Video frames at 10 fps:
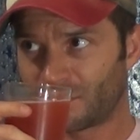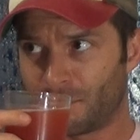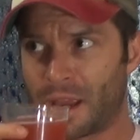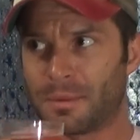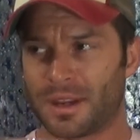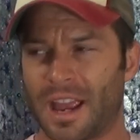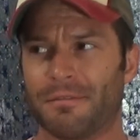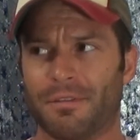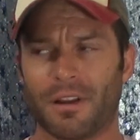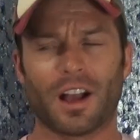
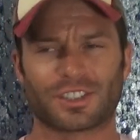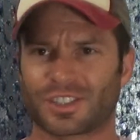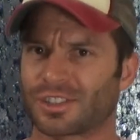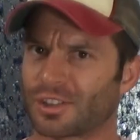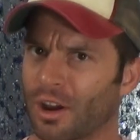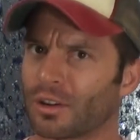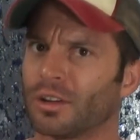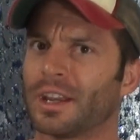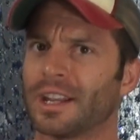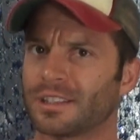Maybe a
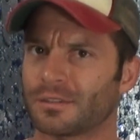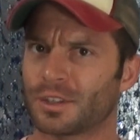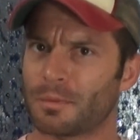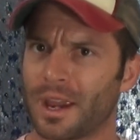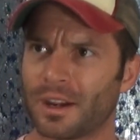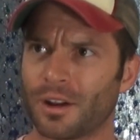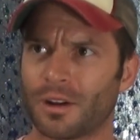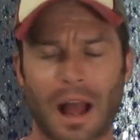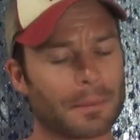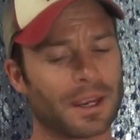subtle hint of
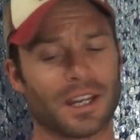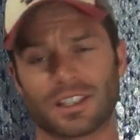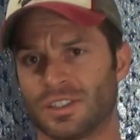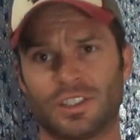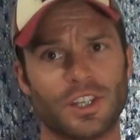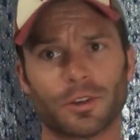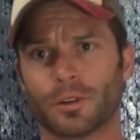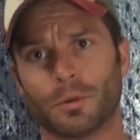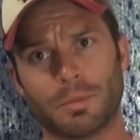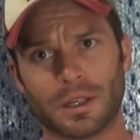tomato. I'm getting
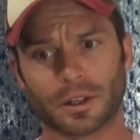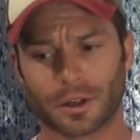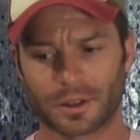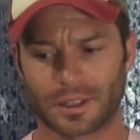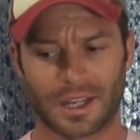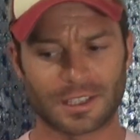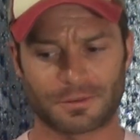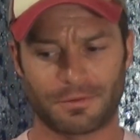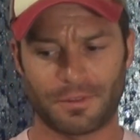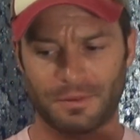zero beer.
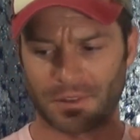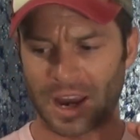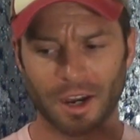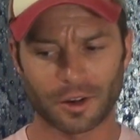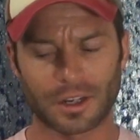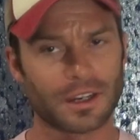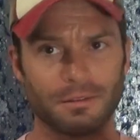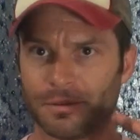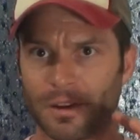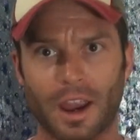It's
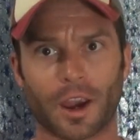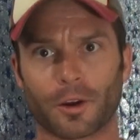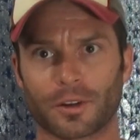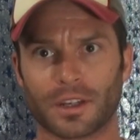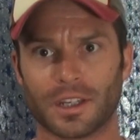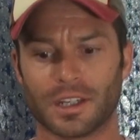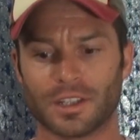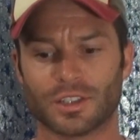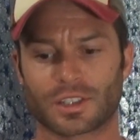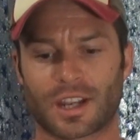very,
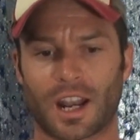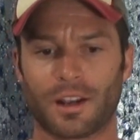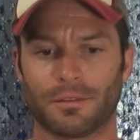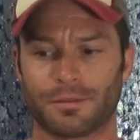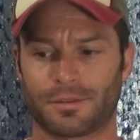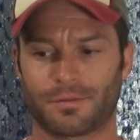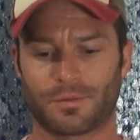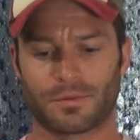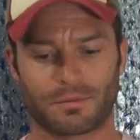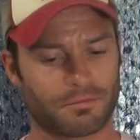very just kind of
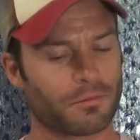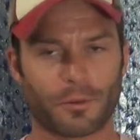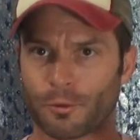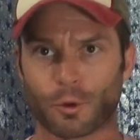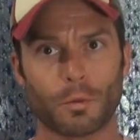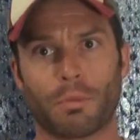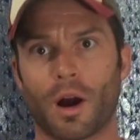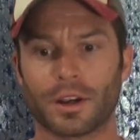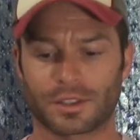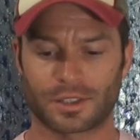fruit
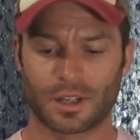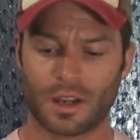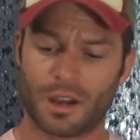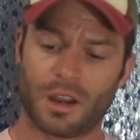punch.